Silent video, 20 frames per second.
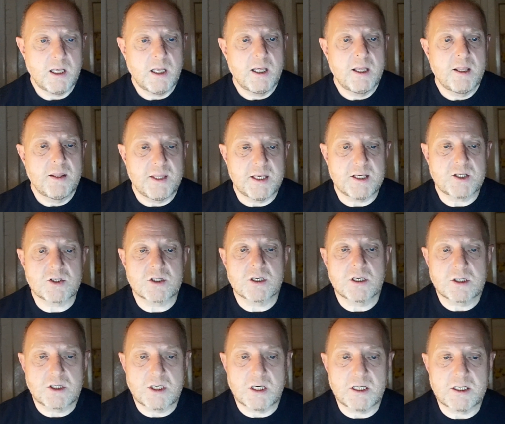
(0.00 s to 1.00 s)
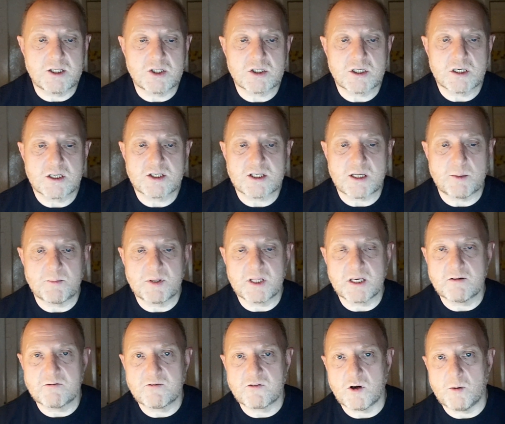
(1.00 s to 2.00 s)
This turns something
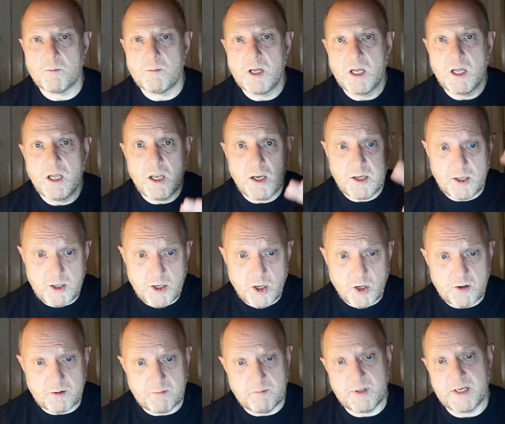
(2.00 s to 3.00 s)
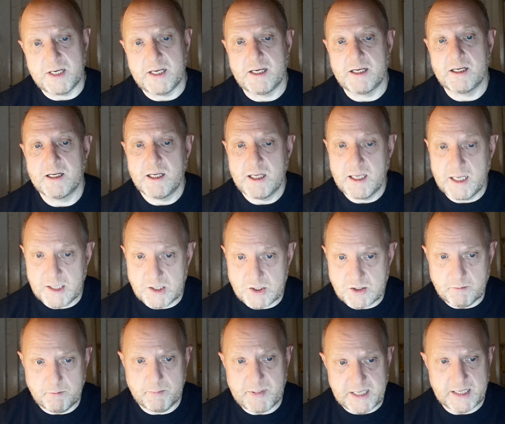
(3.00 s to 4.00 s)
from non-being into
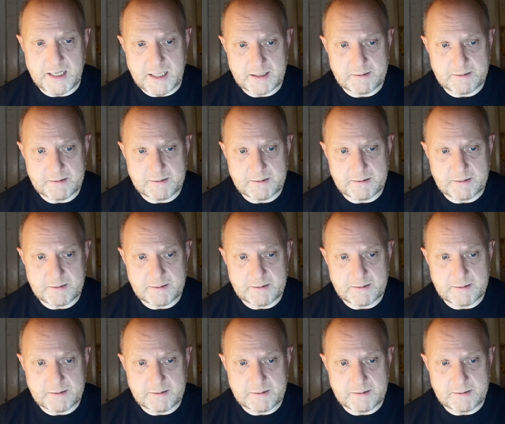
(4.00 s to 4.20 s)
being.